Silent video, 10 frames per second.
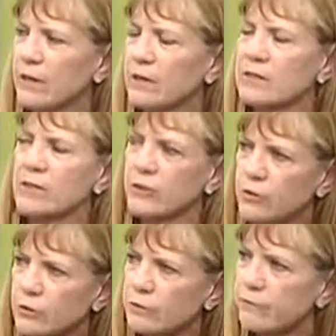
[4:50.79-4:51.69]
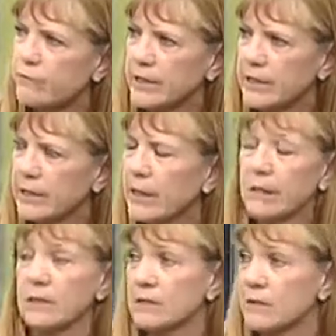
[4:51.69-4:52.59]
that isn't sugar-free
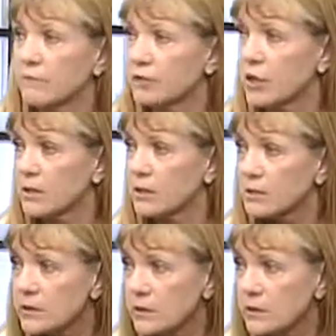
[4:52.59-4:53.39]
and doesn't have chocolate.